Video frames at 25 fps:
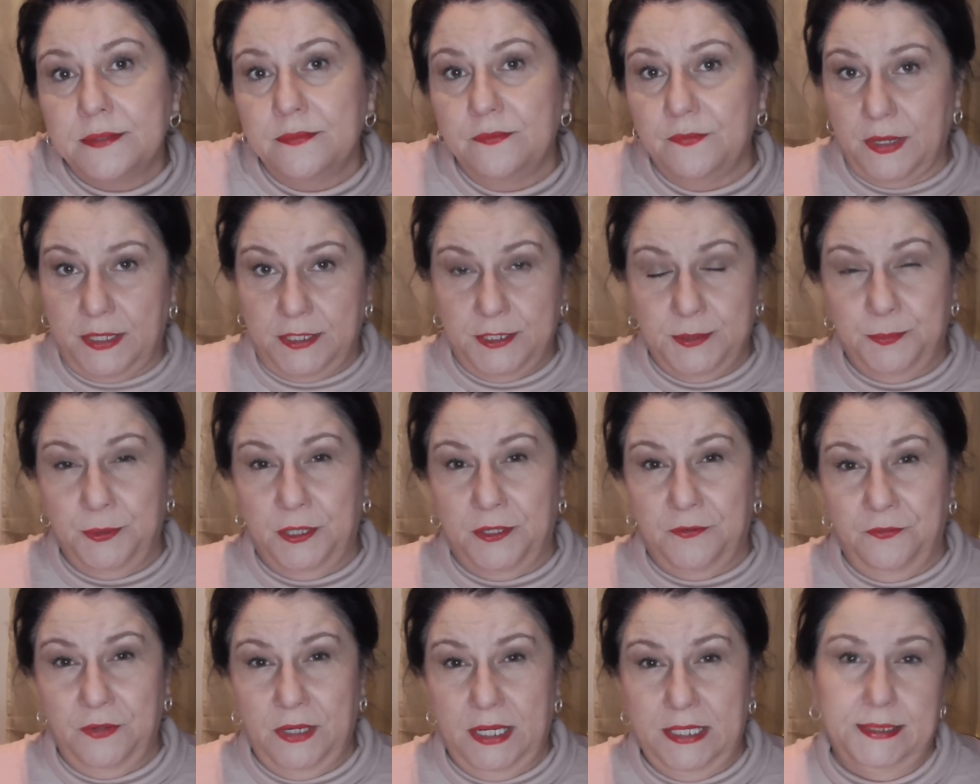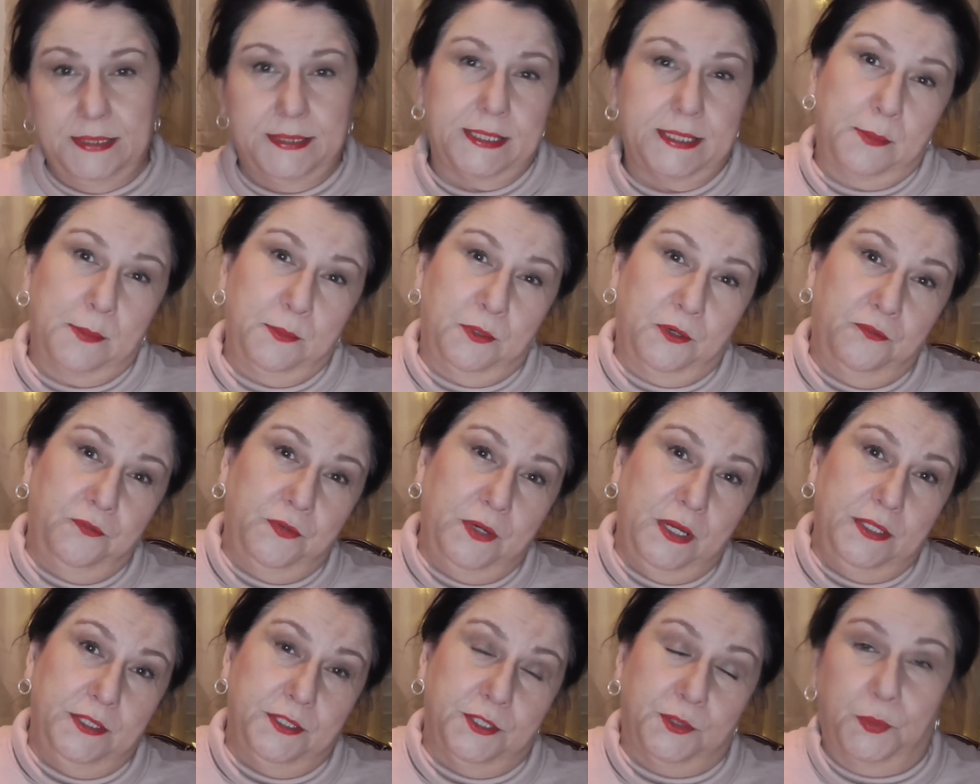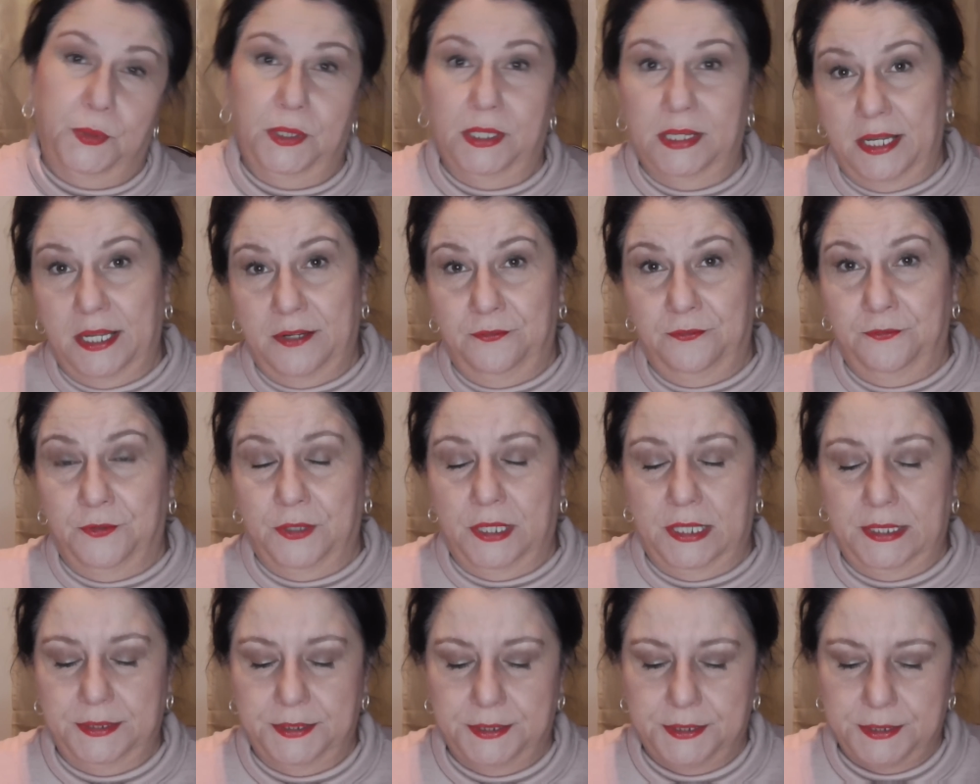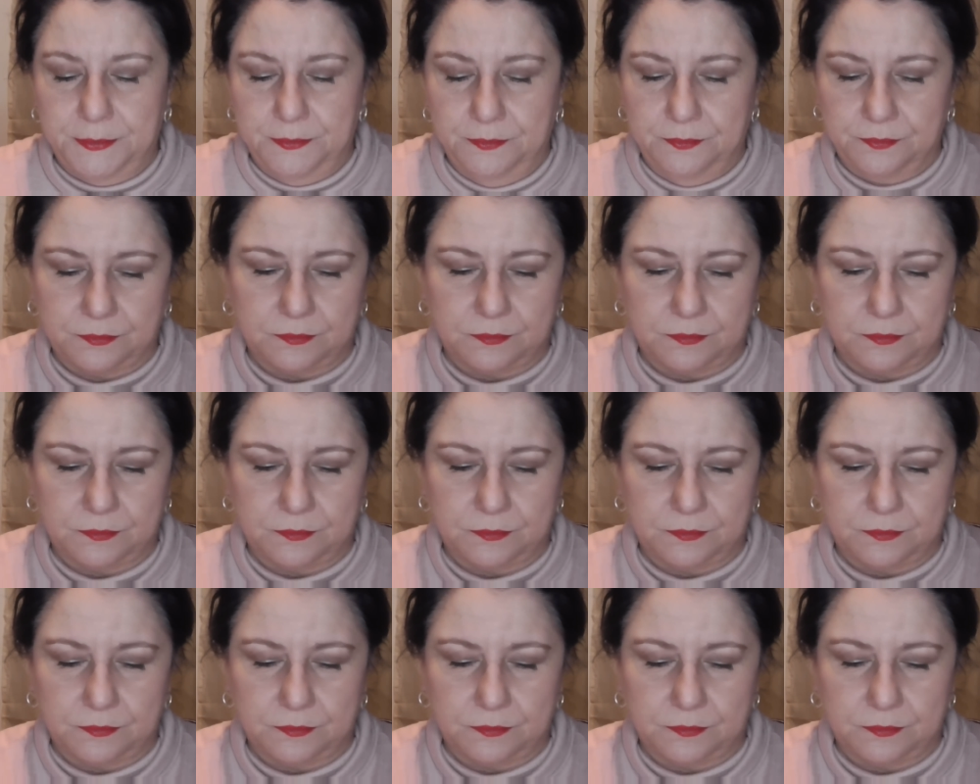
Facebook friends, cyber friends, real life friends,